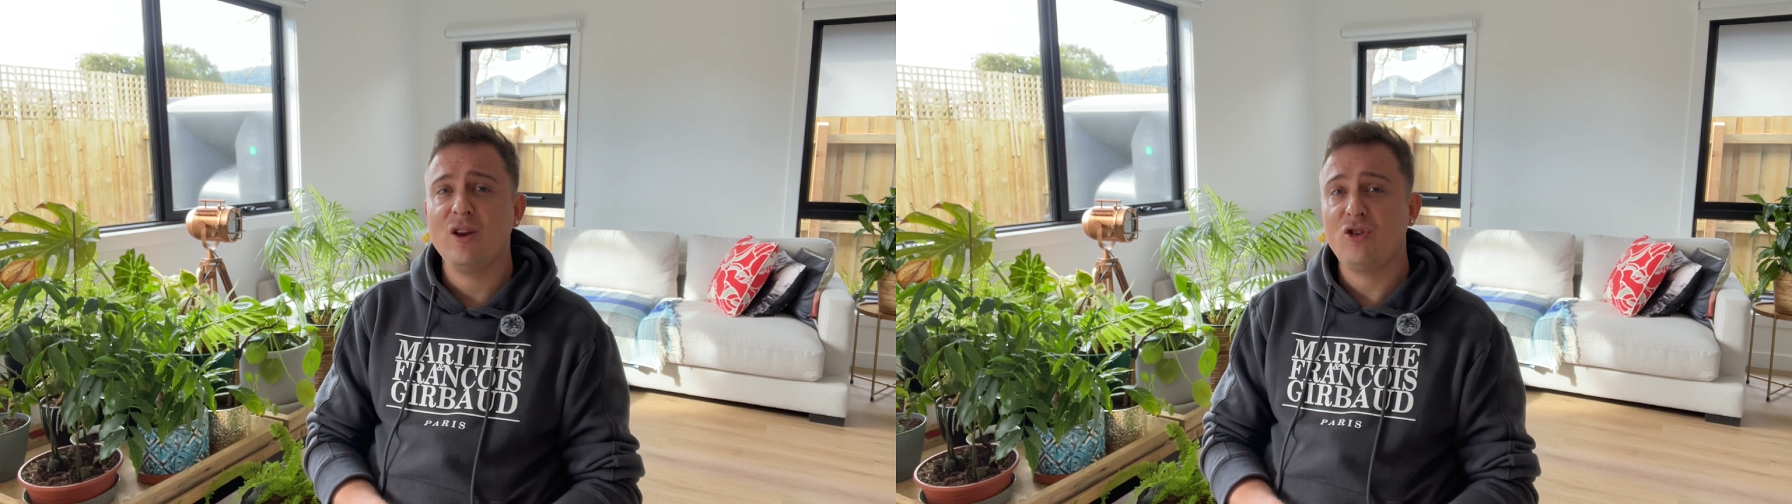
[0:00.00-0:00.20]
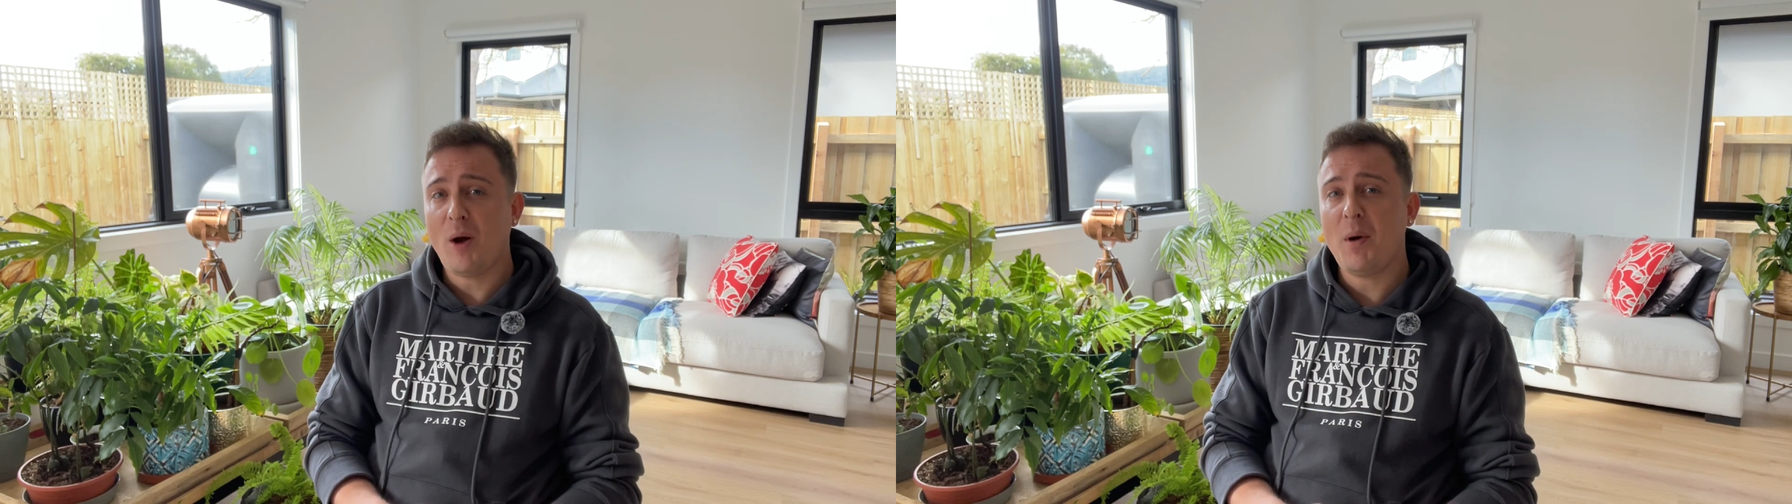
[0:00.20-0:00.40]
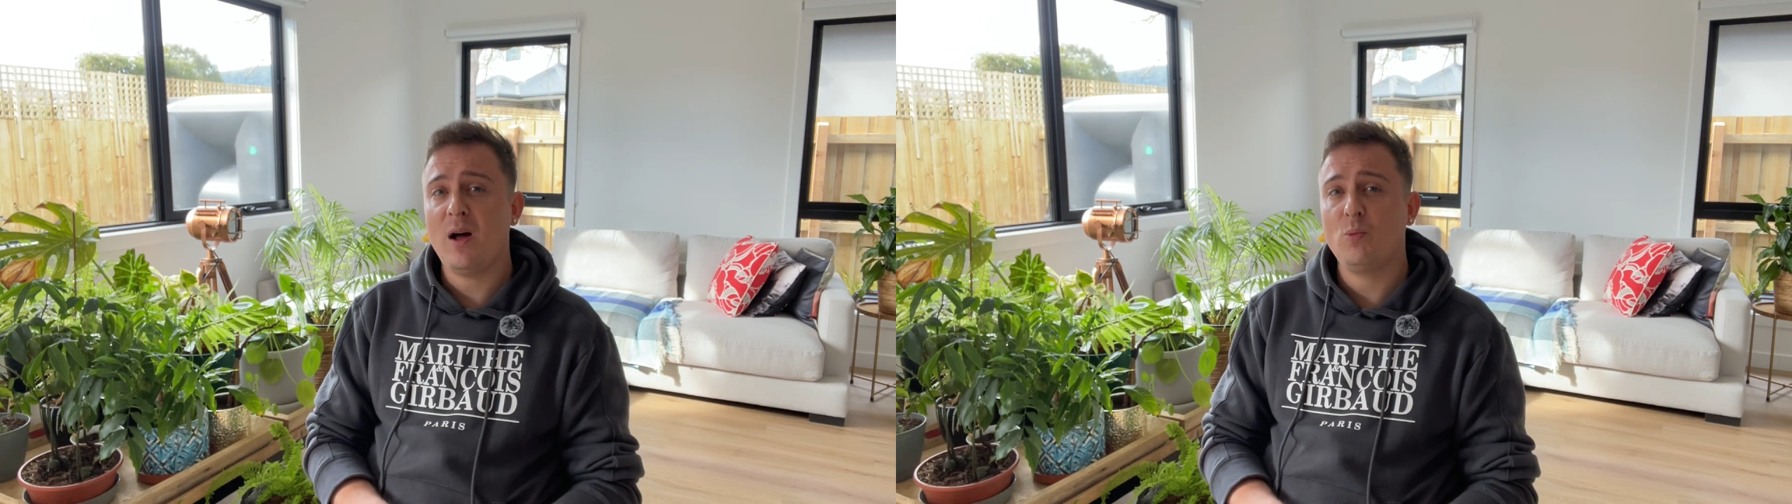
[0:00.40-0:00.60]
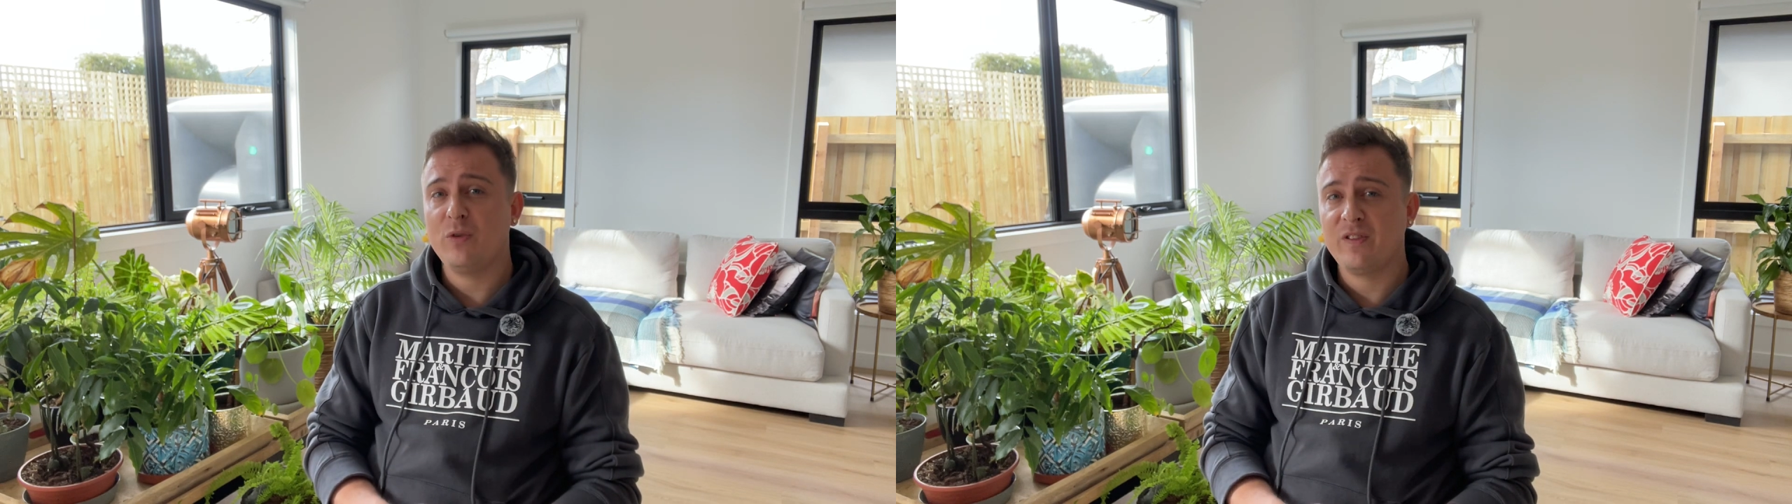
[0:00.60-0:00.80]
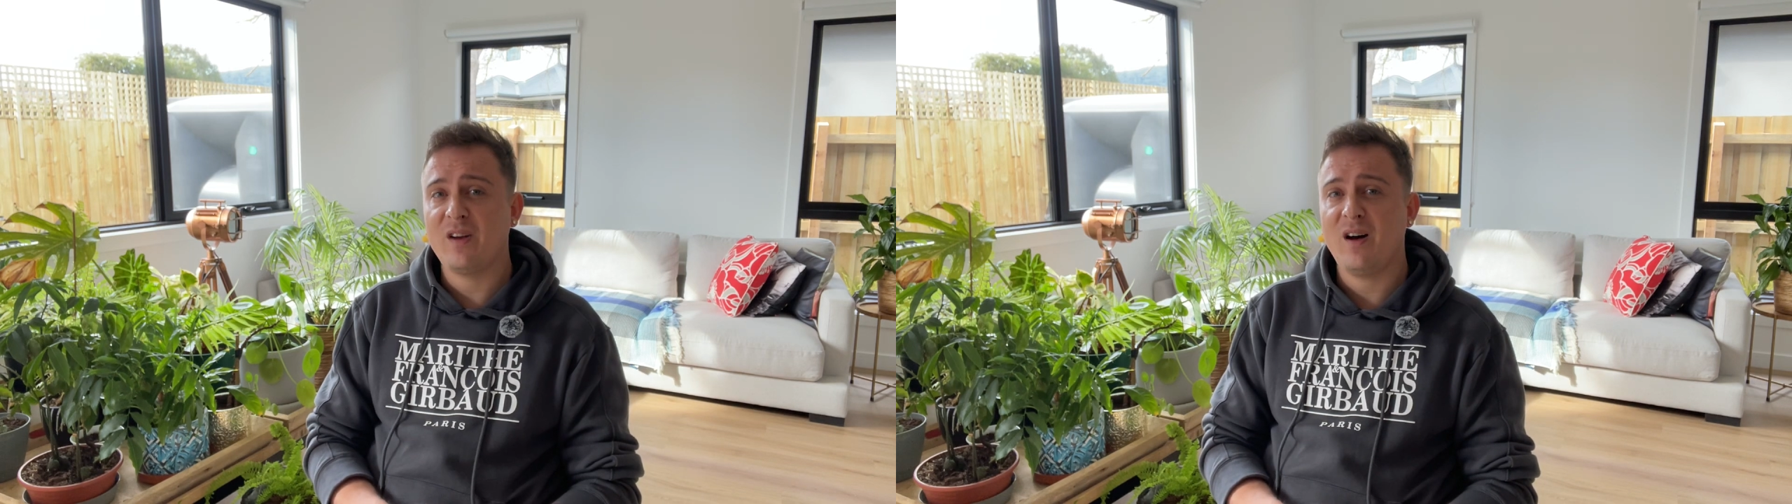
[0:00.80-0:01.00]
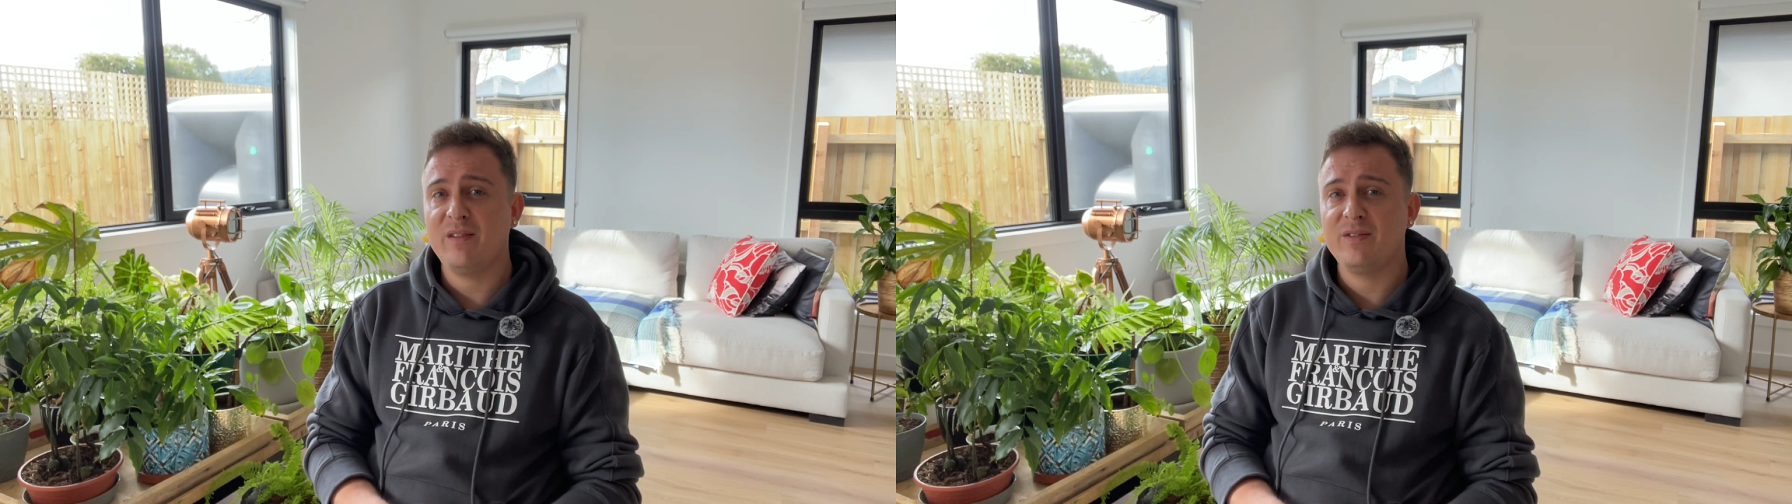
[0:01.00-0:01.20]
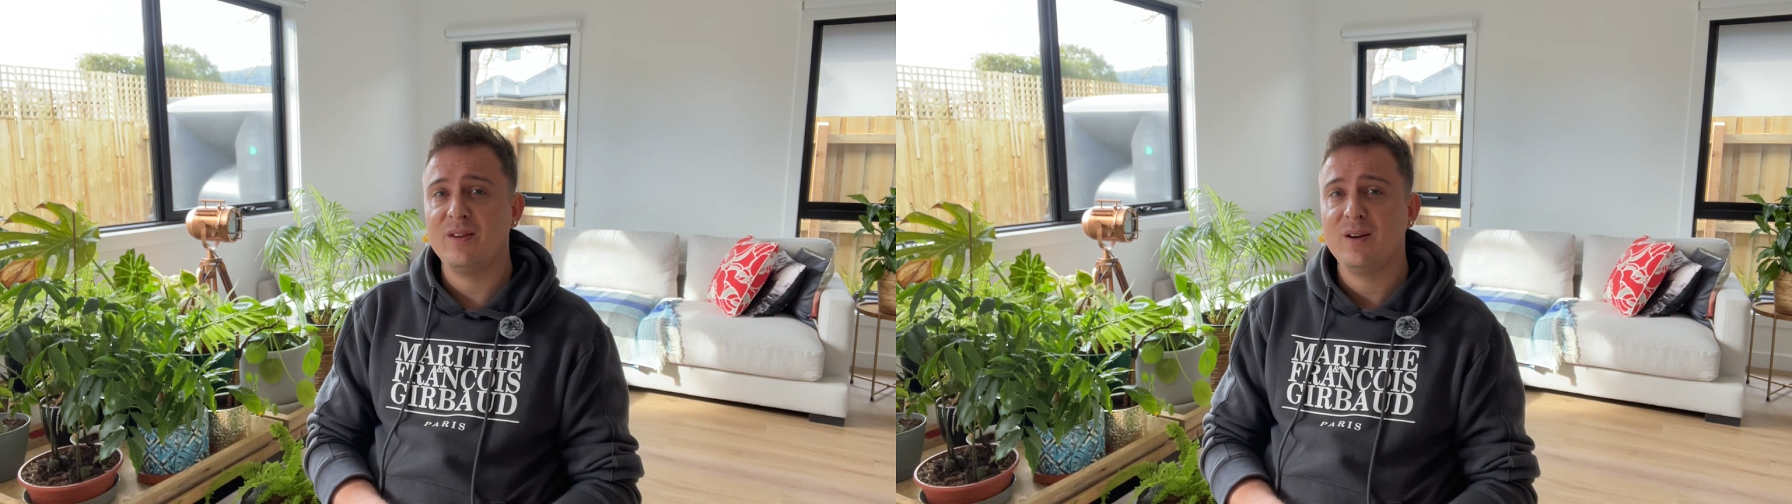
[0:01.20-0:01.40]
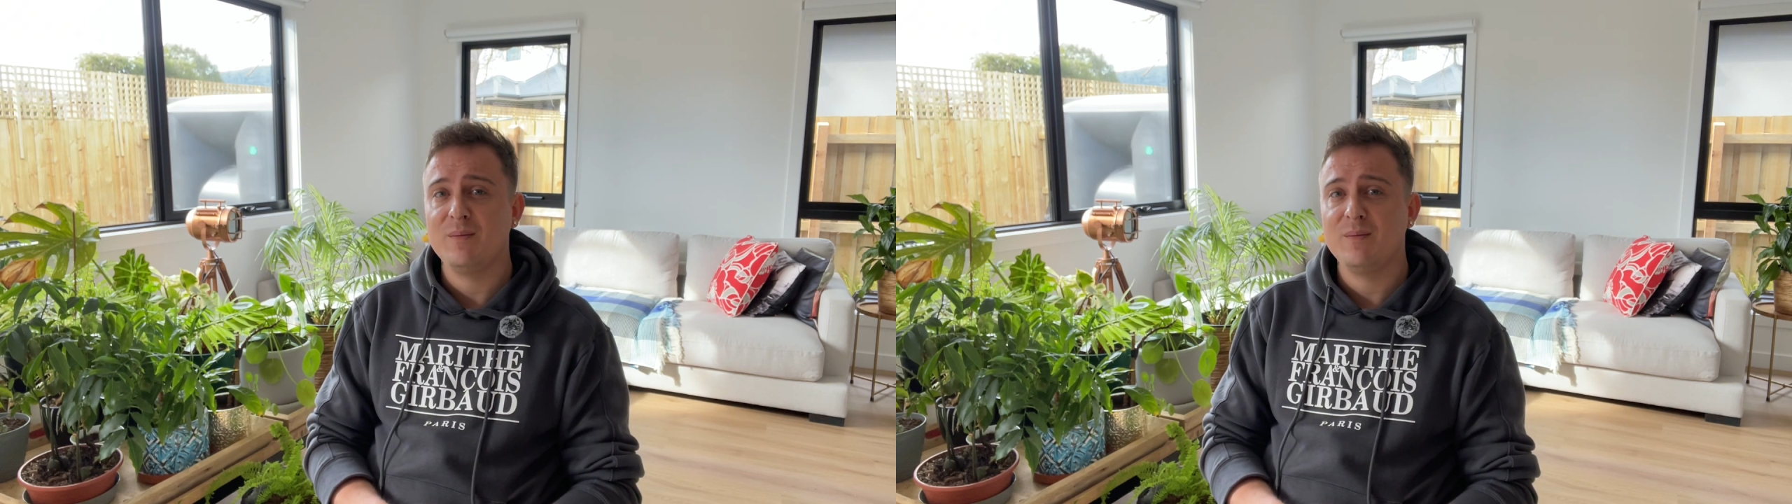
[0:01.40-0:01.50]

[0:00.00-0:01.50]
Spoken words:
job hunt was tough,